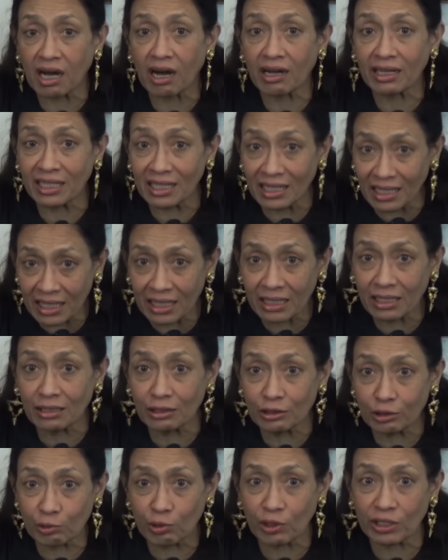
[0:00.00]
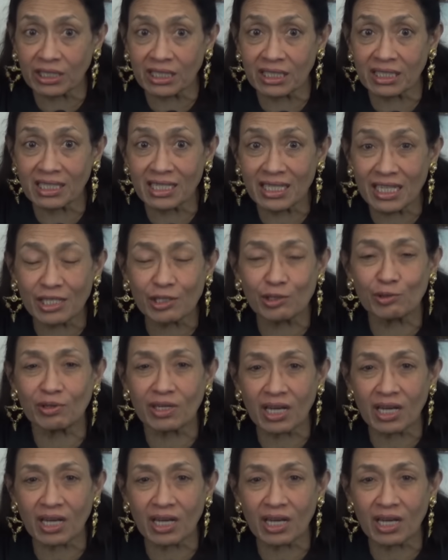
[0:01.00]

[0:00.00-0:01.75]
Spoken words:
are illegal squatters need to